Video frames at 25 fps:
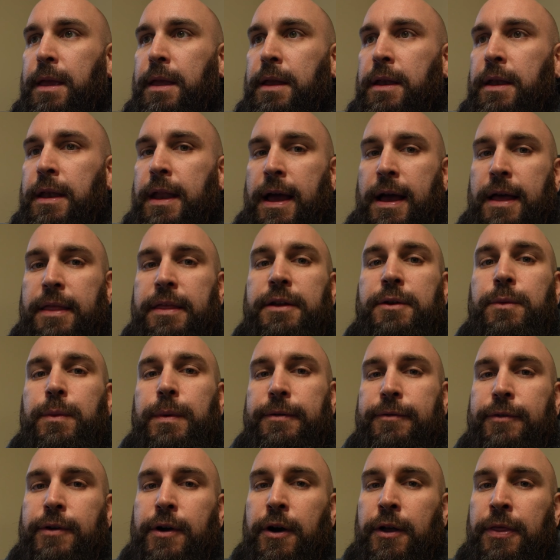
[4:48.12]
now that
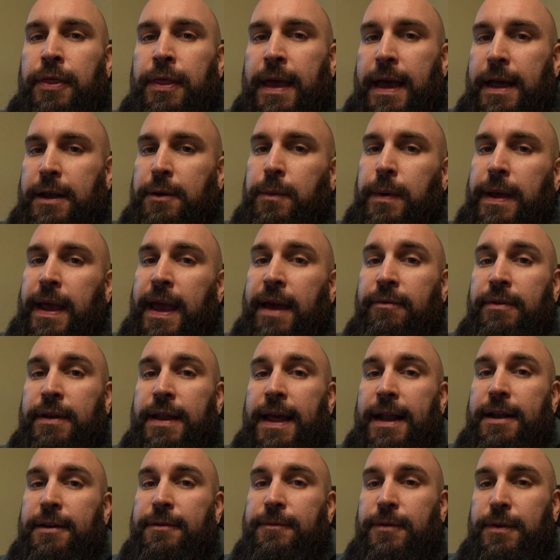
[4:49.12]
we've got that, we haven't
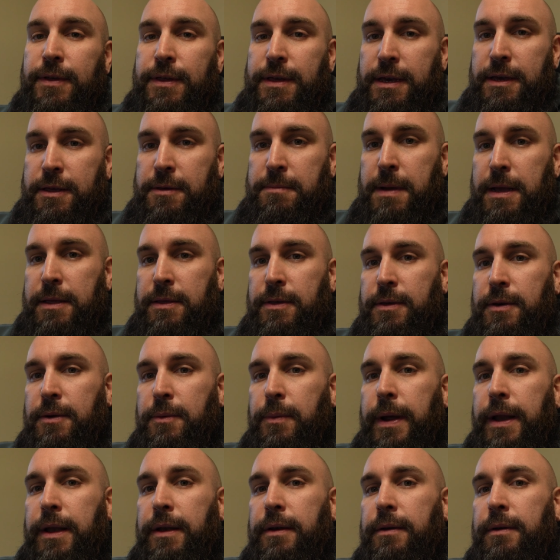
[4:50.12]
had it for 6 months. So
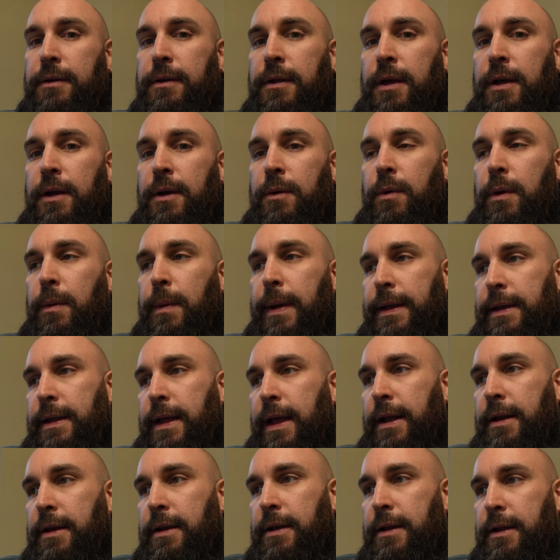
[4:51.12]
when we went
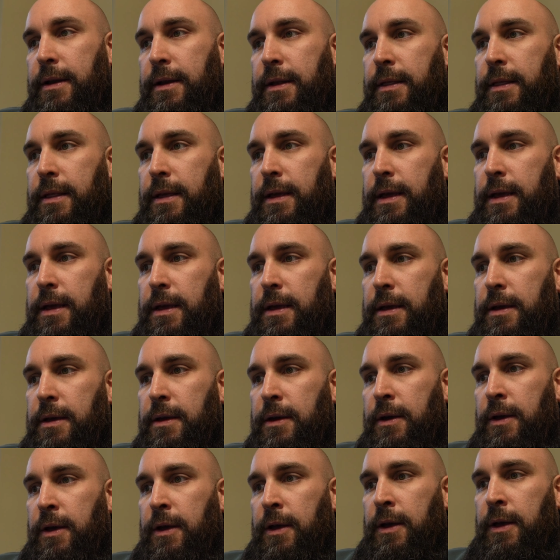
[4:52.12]
ahead and did the
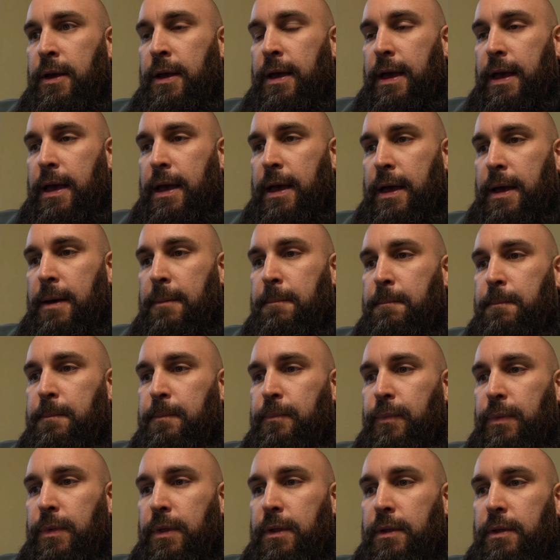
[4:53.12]

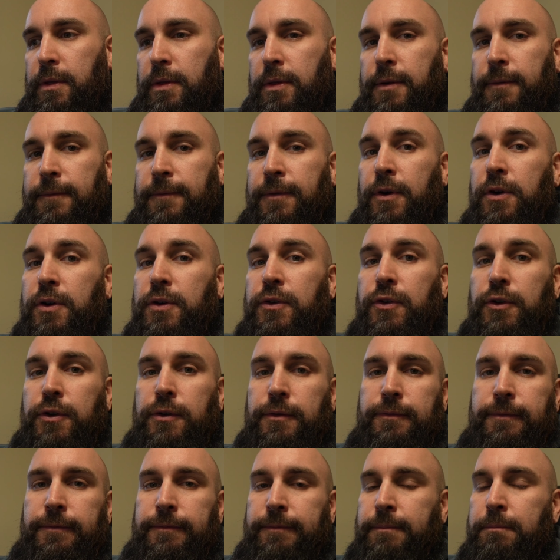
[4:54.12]
the first sort
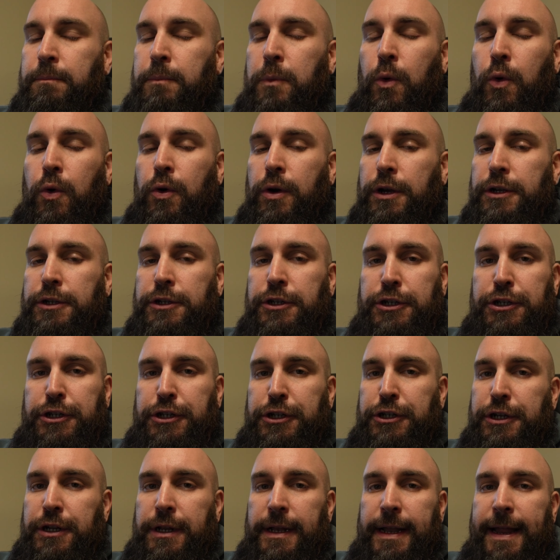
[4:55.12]
of
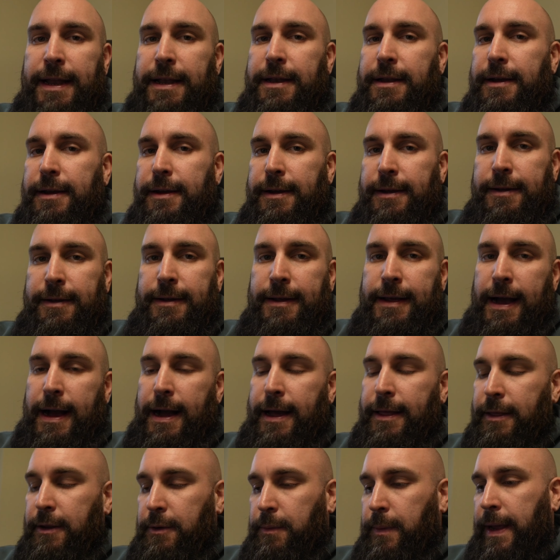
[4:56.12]
mortgage lender
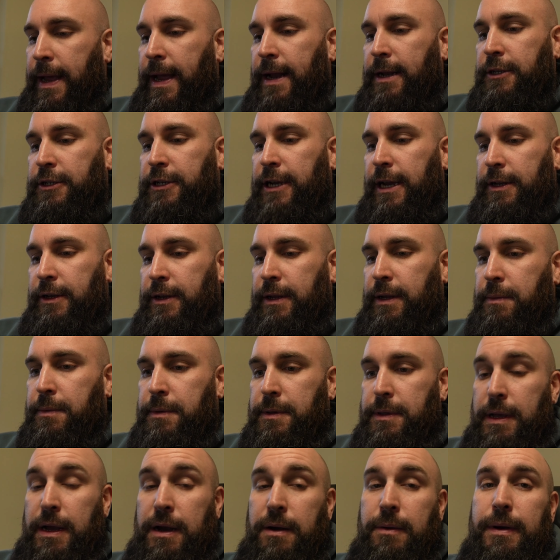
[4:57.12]
guy that we had a chat to, he
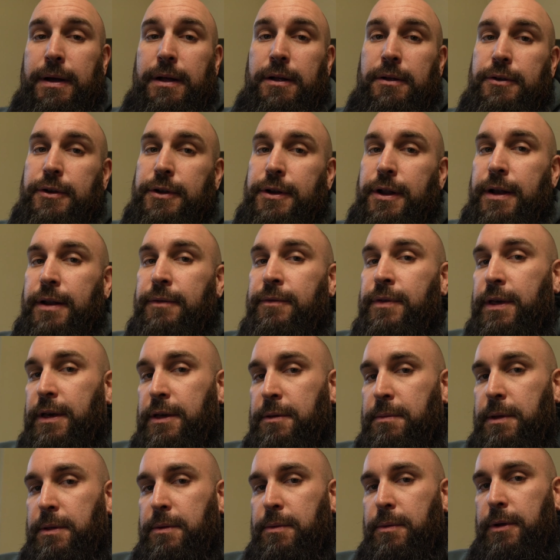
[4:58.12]
was like, well, you don't have
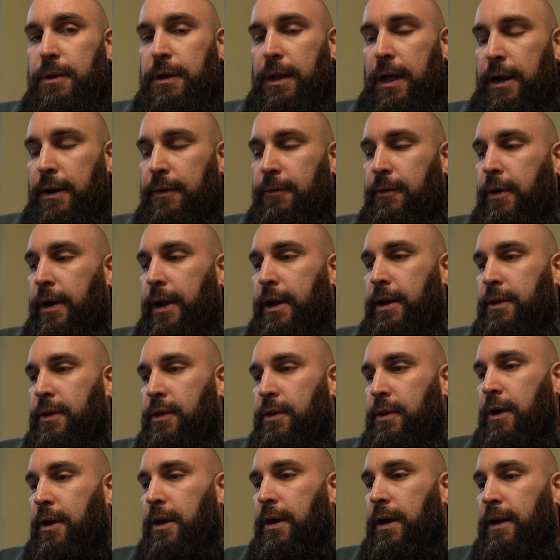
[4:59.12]
6 months worth line of credit,
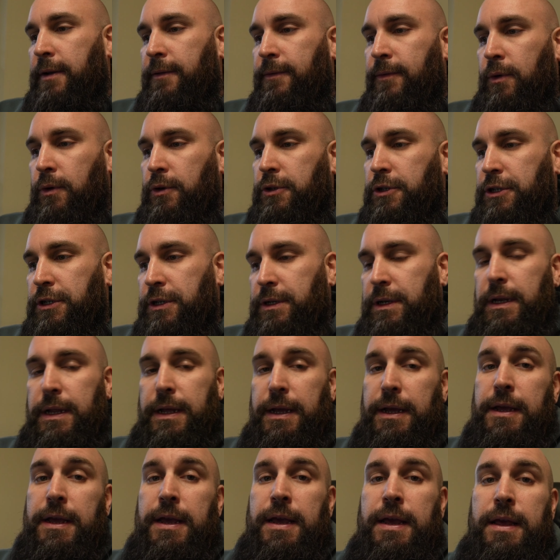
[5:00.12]
so
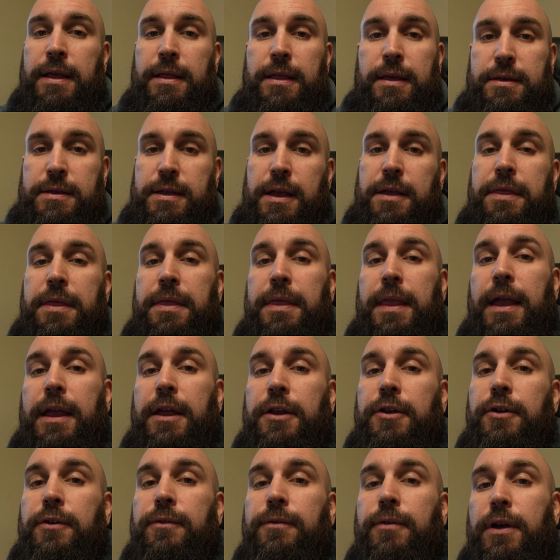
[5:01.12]
unfortunately there's nothing they
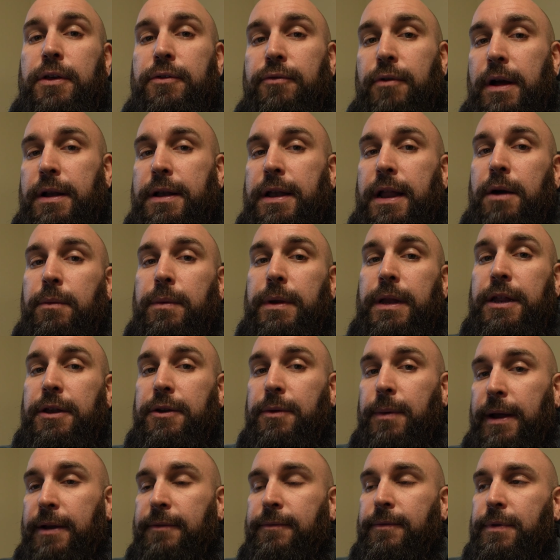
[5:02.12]
can do for us right now. We need
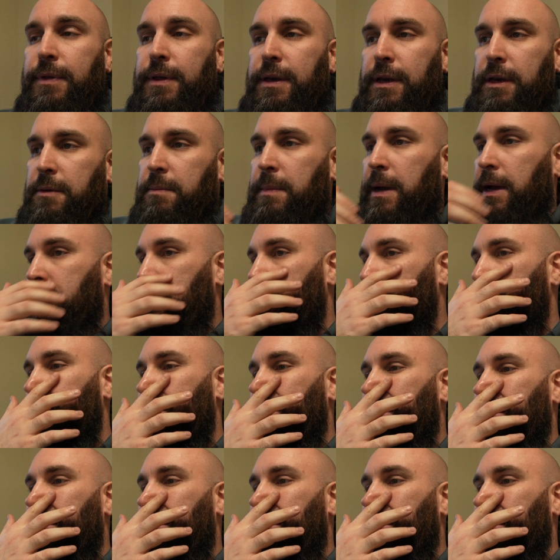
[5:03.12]
to wait for 6 months.